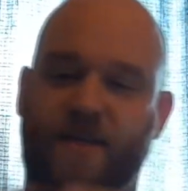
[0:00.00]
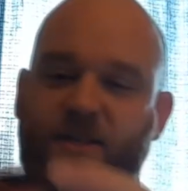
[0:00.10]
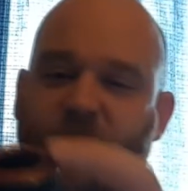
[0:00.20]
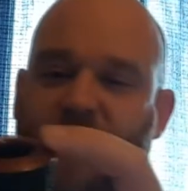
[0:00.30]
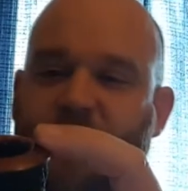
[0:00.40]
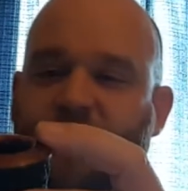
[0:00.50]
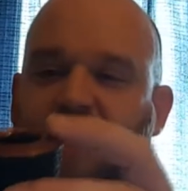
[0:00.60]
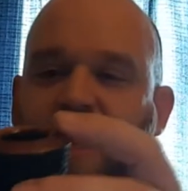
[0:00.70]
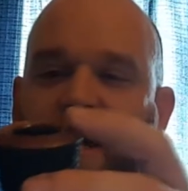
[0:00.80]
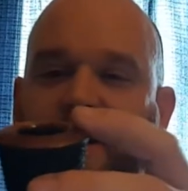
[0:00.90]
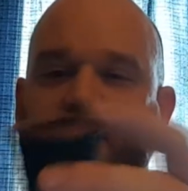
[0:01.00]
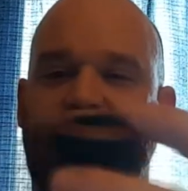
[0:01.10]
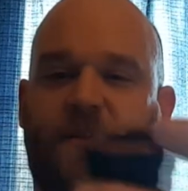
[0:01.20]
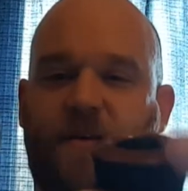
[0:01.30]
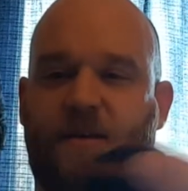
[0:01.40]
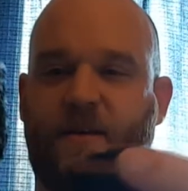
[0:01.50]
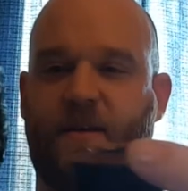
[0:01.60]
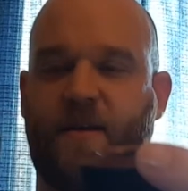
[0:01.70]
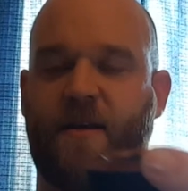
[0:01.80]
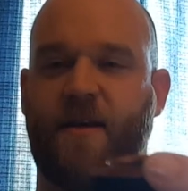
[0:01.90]
the same size
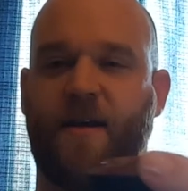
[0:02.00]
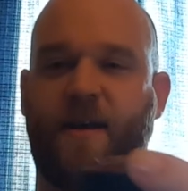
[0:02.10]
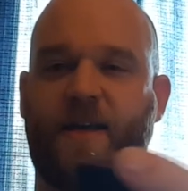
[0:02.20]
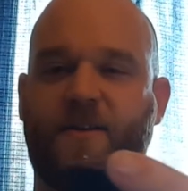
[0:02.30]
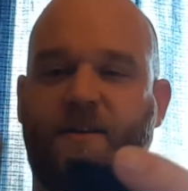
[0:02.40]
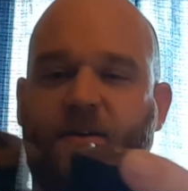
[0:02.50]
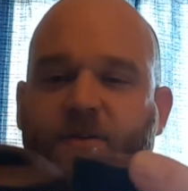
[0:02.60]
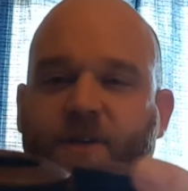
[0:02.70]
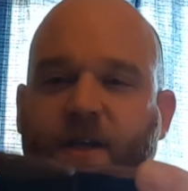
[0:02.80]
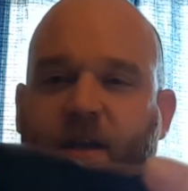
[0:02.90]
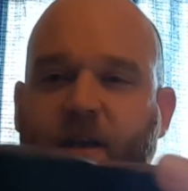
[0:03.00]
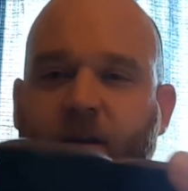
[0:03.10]
as the OG.